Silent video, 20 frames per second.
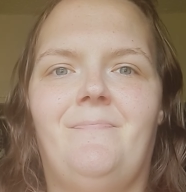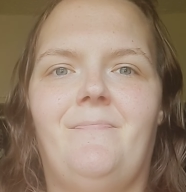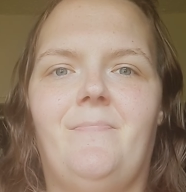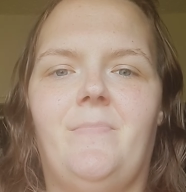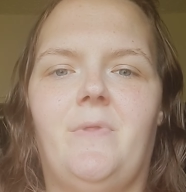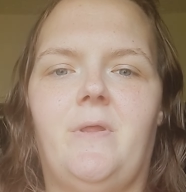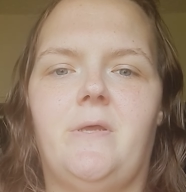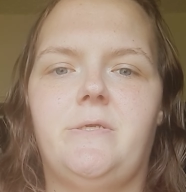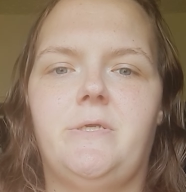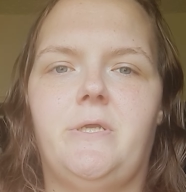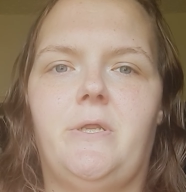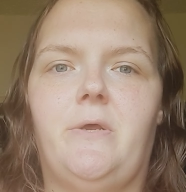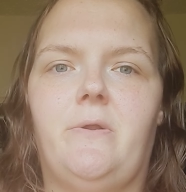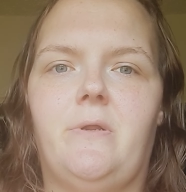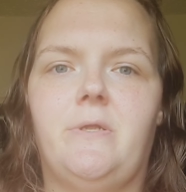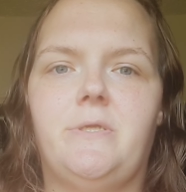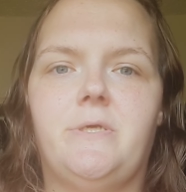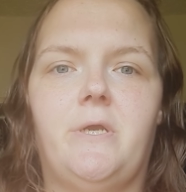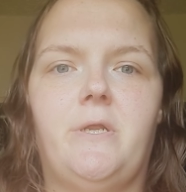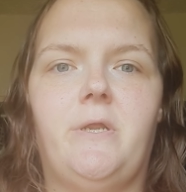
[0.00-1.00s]
let you know to
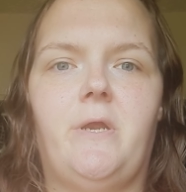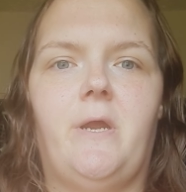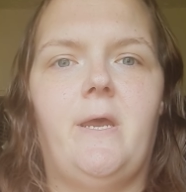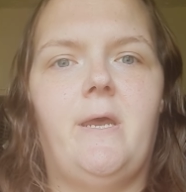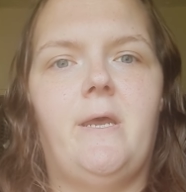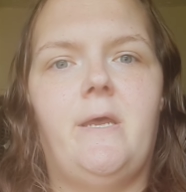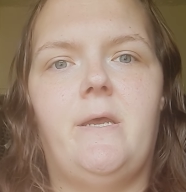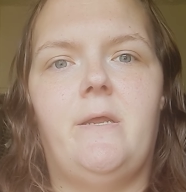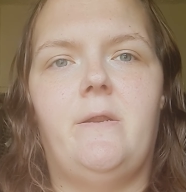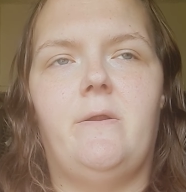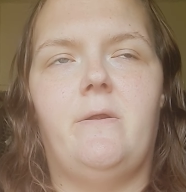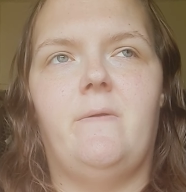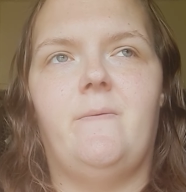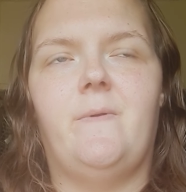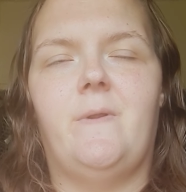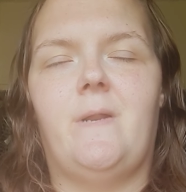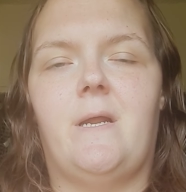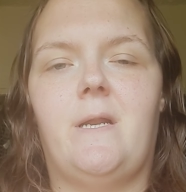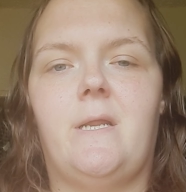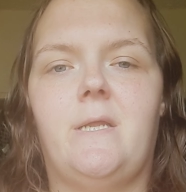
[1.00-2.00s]
turn your head, or if
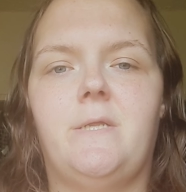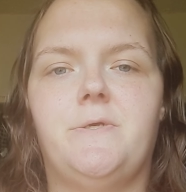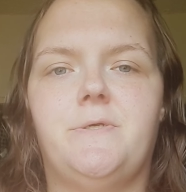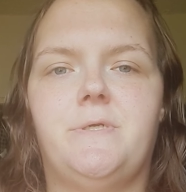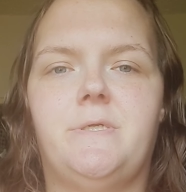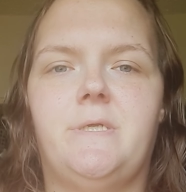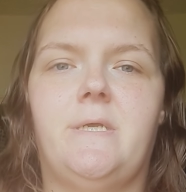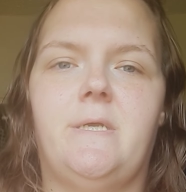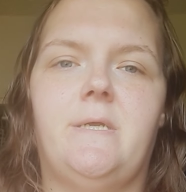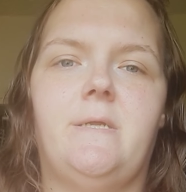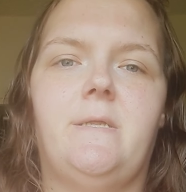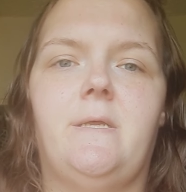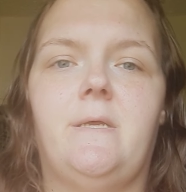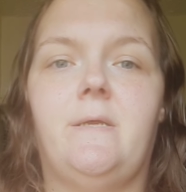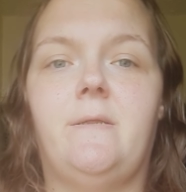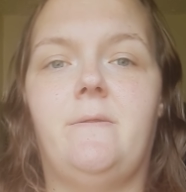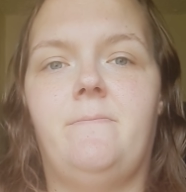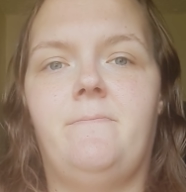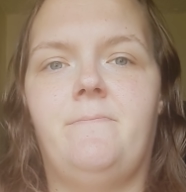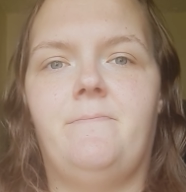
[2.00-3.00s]
you're not interested,
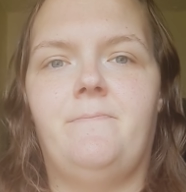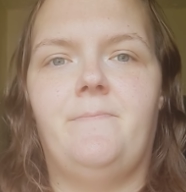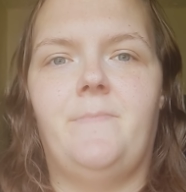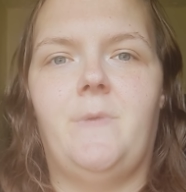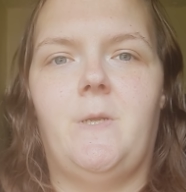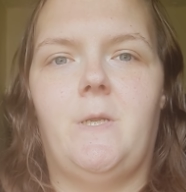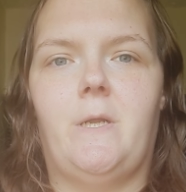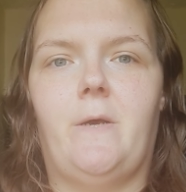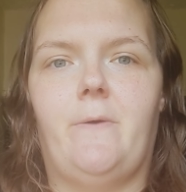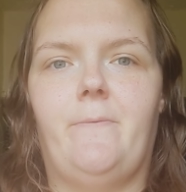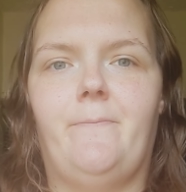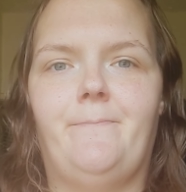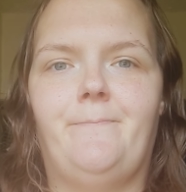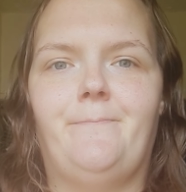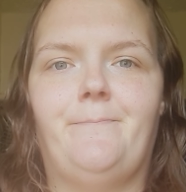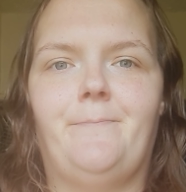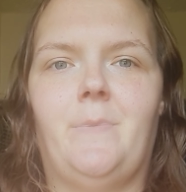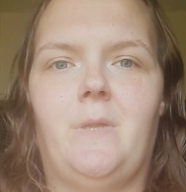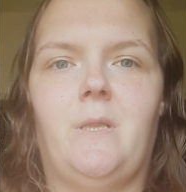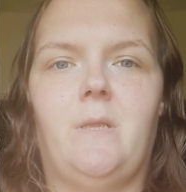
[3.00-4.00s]
then,
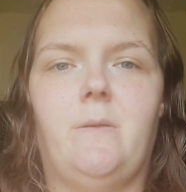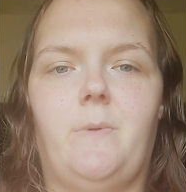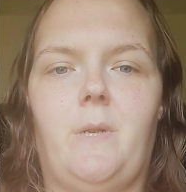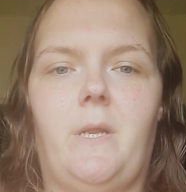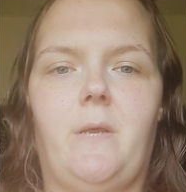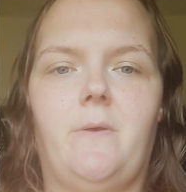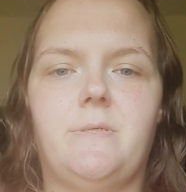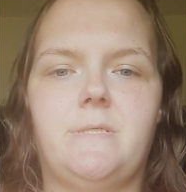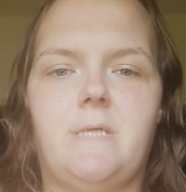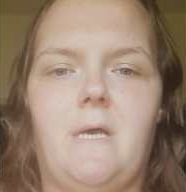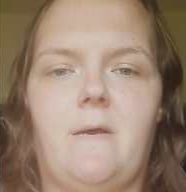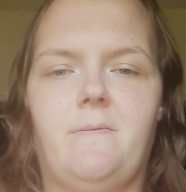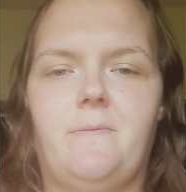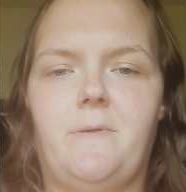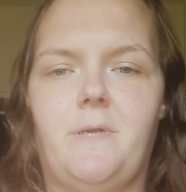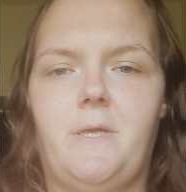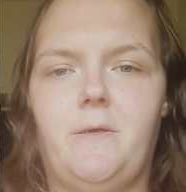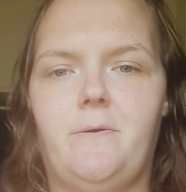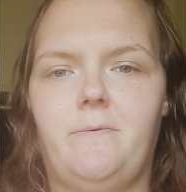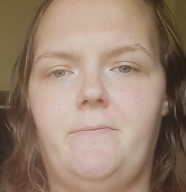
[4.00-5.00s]
the video is not for
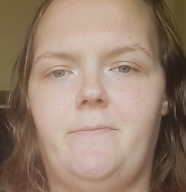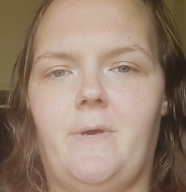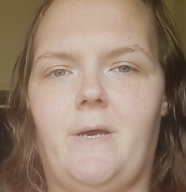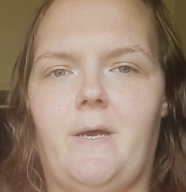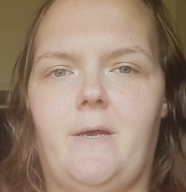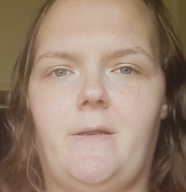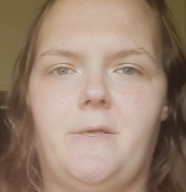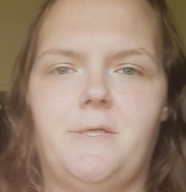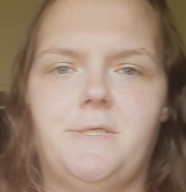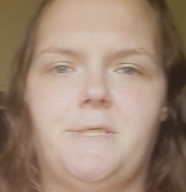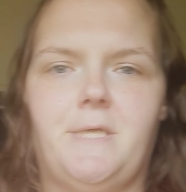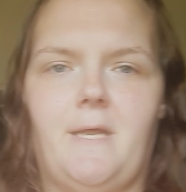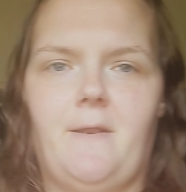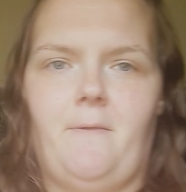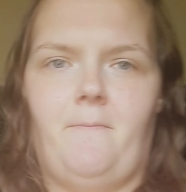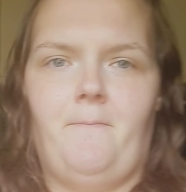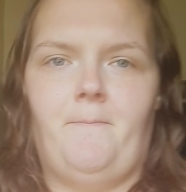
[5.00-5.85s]
you. I understand.